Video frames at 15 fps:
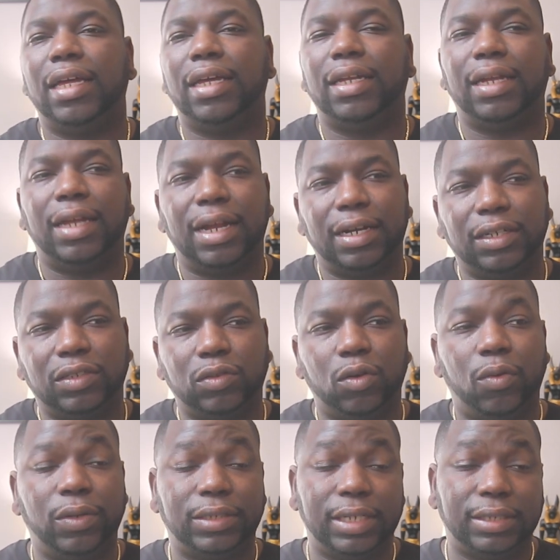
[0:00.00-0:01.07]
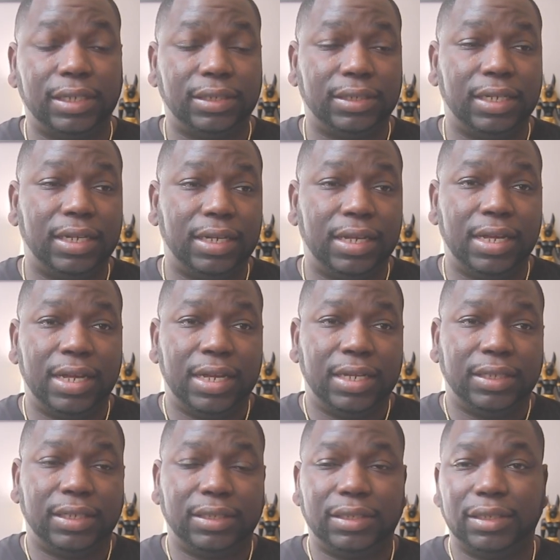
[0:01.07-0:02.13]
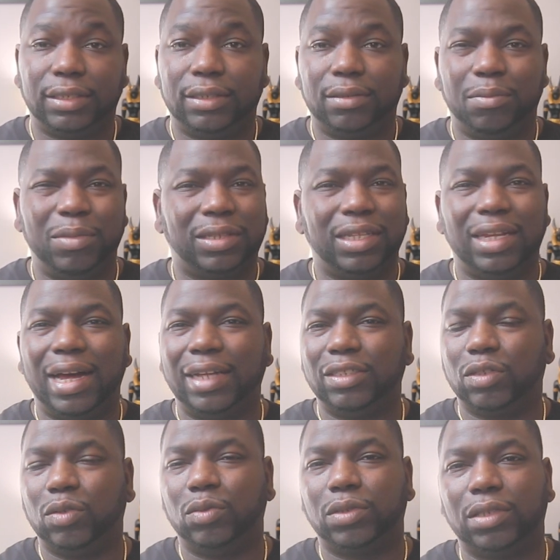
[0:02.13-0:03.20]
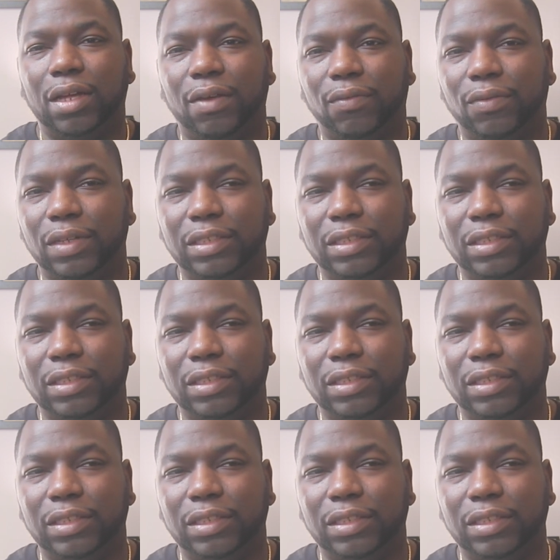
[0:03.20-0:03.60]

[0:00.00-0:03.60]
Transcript: And a lot of the stories, as I said, this is mythological stuff.